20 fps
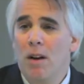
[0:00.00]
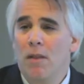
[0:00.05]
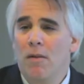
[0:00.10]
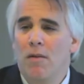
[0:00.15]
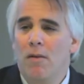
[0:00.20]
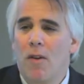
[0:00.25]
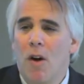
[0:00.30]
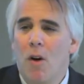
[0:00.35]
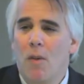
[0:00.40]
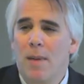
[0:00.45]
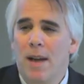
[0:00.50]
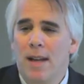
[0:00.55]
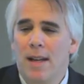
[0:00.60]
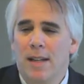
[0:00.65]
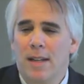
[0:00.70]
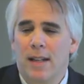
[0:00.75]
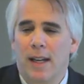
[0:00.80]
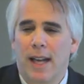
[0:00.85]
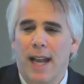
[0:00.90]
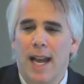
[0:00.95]
Lymphoma
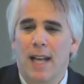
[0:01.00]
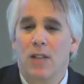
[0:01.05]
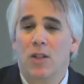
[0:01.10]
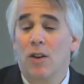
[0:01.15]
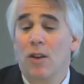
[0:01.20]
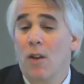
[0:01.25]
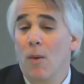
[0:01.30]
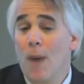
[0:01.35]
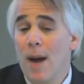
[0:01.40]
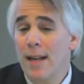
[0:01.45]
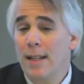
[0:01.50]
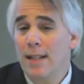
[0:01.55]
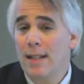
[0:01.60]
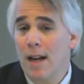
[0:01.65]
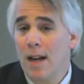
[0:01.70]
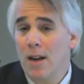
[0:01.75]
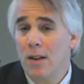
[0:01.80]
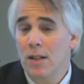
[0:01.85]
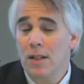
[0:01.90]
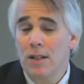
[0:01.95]
is a cancer of the white
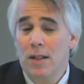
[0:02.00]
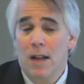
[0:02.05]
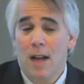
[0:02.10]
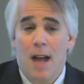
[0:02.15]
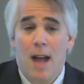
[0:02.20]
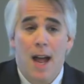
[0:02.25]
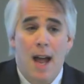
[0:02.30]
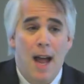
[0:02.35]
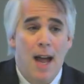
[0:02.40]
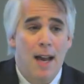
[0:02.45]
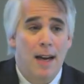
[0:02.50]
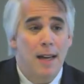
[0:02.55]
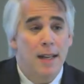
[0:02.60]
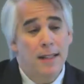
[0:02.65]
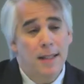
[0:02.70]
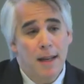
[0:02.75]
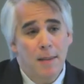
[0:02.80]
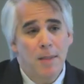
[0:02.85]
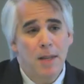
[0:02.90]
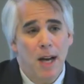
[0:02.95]
cells, and
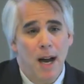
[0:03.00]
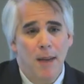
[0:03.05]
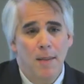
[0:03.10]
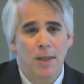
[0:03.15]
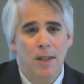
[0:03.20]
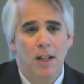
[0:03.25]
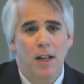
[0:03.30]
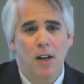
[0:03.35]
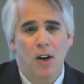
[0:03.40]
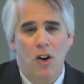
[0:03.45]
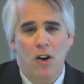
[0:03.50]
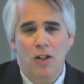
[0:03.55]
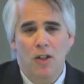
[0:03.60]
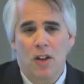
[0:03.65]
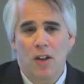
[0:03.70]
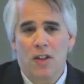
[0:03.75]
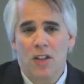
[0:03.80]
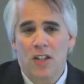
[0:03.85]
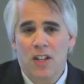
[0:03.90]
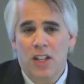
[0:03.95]
sometimes it occurs
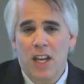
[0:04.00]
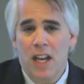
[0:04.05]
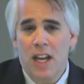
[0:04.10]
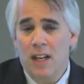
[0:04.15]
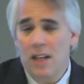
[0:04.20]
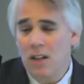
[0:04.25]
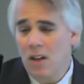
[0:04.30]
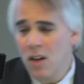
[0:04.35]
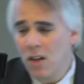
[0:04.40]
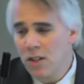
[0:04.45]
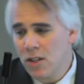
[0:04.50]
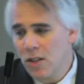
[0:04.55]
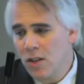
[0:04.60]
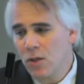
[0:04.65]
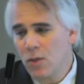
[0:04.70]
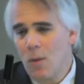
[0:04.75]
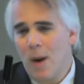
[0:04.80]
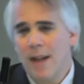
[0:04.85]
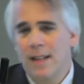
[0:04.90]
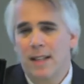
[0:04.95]
on the skin because
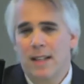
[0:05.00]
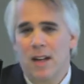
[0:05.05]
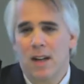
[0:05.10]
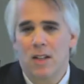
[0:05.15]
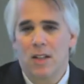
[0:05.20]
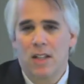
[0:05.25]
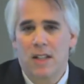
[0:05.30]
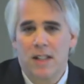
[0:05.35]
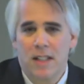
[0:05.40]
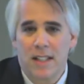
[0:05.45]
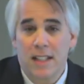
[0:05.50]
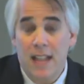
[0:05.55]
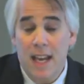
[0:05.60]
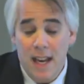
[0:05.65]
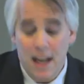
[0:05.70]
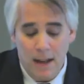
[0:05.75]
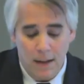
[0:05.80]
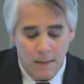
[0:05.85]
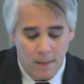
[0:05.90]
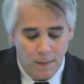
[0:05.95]
there's white cells in the
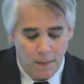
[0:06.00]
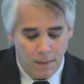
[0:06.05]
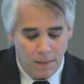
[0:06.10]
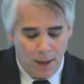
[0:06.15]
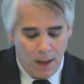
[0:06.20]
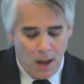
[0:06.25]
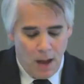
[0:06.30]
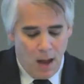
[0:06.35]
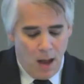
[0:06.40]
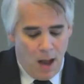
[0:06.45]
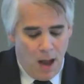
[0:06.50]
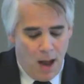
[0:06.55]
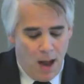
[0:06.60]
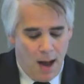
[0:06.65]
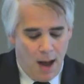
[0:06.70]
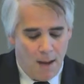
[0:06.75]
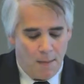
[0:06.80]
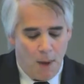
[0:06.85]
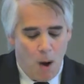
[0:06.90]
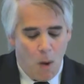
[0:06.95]
skin.
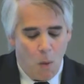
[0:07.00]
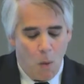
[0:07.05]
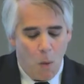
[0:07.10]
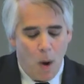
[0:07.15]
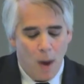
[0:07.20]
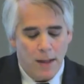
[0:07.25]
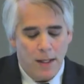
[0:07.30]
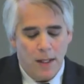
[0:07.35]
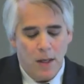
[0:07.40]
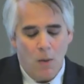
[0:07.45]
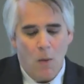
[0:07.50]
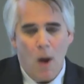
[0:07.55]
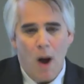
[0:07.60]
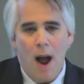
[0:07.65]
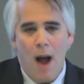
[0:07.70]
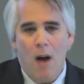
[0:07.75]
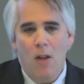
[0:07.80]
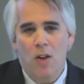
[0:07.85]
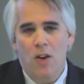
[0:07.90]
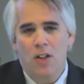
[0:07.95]
Once in a
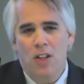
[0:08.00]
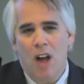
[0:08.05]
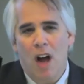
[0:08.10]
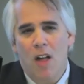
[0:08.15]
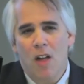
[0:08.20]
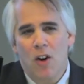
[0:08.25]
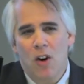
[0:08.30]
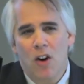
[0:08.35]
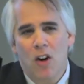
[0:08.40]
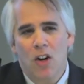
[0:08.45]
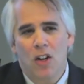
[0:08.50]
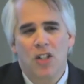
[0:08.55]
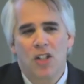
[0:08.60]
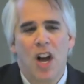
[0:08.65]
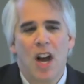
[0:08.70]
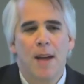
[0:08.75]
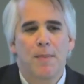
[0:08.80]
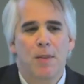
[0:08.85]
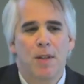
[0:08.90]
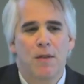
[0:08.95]
while, there's other
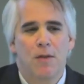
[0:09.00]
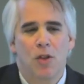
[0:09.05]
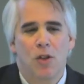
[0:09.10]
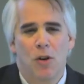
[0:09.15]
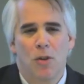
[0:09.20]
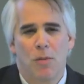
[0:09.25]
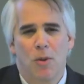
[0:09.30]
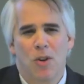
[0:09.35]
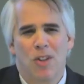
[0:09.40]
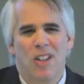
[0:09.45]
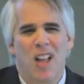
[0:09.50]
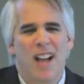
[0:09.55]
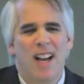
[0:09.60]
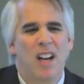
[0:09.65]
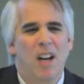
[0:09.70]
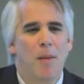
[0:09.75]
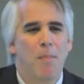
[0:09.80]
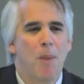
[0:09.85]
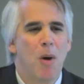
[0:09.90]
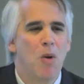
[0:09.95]
types of tumors
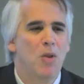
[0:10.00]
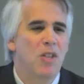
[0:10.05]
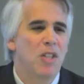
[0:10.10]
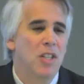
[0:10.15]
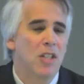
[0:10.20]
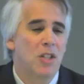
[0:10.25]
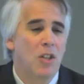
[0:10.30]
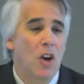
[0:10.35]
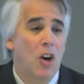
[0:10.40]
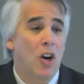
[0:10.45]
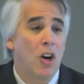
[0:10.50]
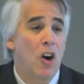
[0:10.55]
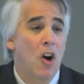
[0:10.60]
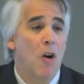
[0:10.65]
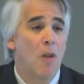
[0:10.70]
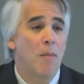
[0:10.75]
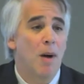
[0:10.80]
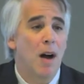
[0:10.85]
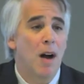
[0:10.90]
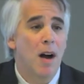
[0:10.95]
like Kaposi
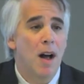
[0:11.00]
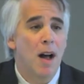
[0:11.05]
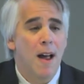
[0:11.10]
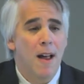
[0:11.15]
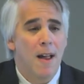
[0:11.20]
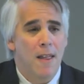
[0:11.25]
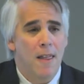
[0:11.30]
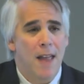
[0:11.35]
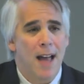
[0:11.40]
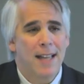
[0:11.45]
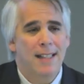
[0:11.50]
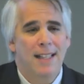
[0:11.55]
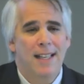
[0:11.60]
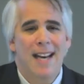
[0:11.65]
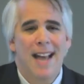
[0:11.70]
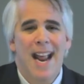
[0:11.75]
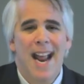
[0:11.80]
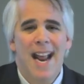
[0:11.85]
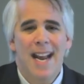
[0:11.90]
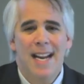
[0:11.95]
sarcoma. That's
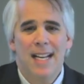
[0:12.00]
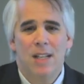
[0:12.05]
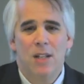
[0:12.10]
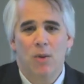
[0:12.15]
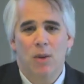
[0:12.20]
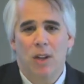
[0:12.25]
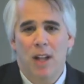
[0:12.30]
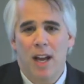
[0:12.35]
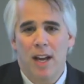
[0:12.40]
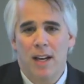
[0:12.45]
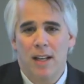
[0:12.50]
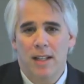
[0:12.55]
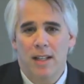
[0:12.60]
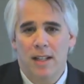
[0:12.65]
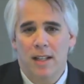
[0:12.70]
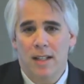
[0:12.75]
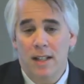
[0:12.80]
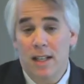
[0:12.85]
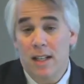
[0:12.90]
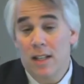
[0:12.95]
an AIDS-related
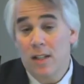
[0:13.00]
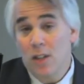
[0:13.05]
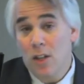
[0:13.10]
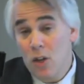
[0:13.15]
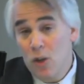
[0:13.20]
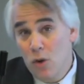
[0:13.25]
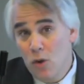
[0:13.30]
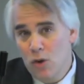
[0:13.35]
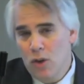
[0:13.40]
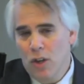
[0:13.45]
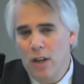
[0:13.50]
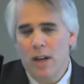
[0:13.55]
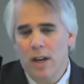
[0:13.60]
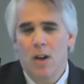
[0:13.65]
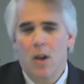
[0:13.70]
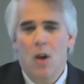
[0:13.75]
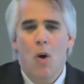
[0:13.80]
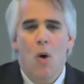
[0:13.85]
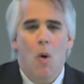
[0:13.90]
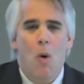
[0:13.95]
disease, usually,
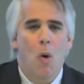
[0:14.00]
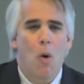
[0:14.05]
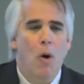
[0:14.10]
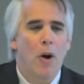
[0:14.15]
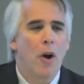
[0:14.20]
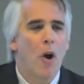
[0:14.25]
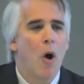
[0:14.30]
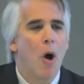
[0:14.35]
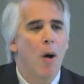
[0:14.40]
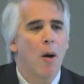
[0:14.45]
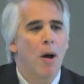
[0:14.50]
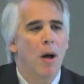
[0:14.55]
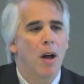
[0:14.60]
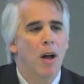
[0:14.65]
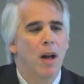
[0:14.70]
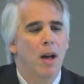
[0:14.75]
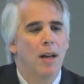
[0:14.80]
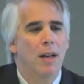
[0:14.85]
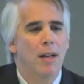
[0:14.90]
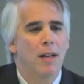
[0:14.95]
or
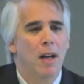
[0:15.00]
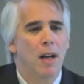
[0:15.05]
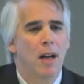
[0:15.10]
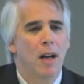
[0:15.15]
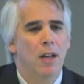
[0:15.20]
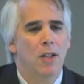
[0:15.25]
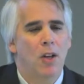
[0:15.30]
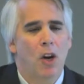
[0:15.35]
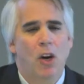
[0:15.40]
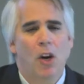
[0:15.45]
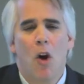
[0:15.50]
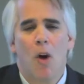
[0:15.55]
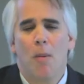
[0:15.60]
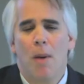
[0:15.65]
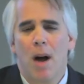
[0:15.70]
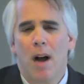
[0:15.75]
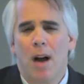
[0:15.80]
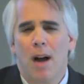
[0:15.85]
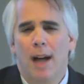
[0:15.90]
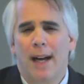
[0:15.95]
a
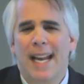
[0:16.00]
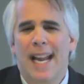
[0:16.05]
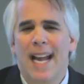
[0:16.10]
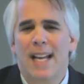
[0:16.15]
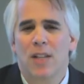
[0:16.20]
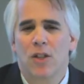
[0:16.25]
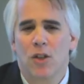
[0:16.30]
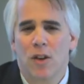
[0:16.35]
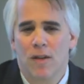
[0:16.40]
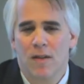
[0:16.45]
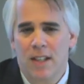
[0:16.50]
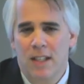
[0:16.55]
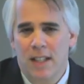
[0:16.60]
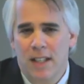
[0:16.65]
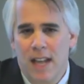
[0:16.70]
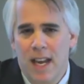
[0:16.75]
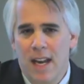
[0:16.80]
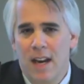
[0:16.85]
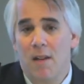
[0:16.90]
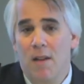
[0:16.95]
sarcoma, a cancer of the
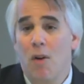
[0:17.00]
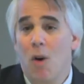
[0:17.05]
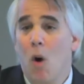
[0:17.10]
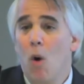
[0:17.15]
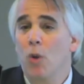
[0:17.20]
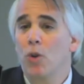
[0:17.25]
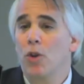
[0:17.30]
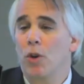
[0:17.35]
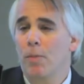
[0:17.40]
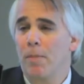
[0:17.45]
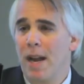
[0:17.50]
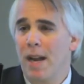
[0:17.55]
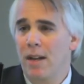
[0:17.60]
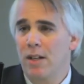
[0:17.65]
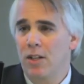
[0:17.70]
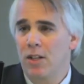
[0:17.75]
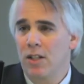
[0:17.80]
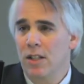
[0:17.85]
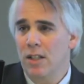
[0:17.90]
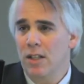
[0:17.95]
skin of older
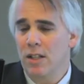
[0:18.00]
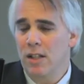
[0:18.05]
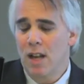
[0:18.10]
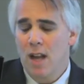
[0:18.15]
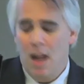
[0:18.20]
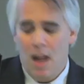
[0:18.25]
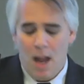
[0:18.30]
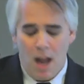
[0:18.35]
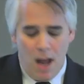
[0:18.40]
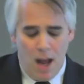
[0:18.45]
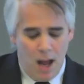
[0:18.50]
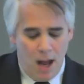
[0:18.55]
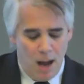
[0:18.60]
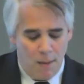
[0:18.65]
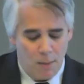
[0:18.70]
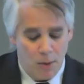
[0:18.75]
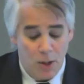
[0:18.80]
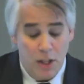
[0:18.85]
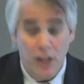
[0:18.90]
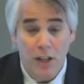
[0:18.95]
patients,
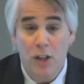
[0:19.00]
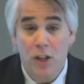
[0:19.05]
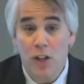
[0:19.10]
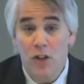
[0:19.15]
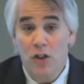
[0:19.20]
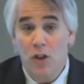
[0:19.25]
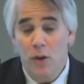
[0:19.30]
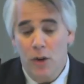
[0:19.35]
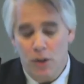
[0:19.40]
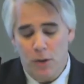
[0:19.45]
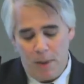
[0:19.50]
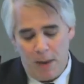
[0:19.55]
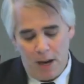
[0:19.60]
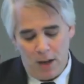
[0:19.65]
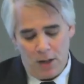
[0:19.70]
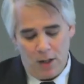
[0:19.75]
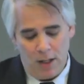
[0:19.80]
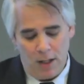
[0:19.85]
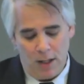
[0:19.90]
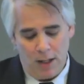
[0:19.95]
particularly Jewish
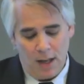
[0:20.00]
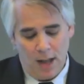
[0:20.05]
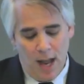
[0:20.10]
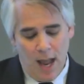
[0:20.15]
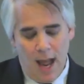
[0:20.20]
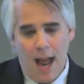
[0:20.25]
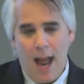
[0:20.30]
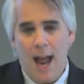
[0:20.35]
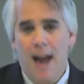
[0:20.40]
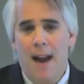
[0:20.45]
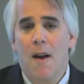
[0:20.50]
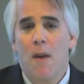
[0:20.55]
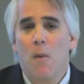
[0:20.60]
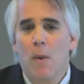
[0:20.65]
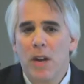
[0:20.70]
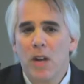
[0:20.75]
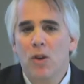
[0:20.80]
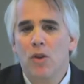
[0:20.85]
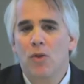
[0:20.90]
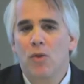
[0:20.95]
patients, and
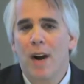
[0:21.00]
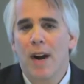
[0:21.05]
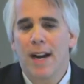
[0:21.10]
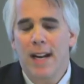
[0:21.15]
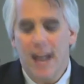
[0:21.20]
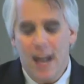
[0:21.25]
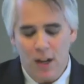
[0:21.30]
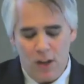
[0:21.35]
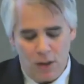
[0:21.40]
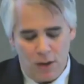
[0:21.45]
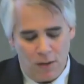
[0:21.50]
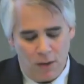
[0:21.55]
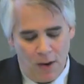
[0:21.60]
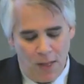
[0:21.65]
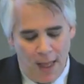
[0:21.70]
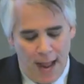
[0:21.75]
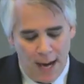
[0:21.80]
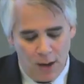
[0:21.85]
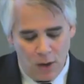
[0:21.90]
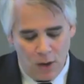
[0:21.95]
we use radiation for
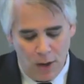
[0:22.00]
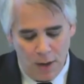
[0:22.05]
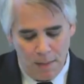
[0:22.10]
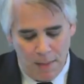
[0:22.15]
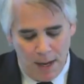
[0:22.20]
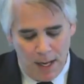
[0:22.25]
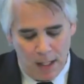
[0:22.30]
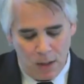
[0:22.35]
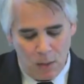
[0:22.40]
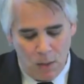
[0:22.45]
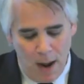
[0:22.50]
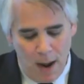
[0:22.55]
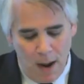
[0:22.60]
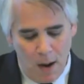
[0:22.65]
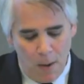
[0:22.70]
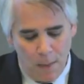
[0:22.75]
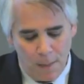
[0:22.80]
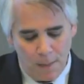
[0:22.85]
that treatment as well.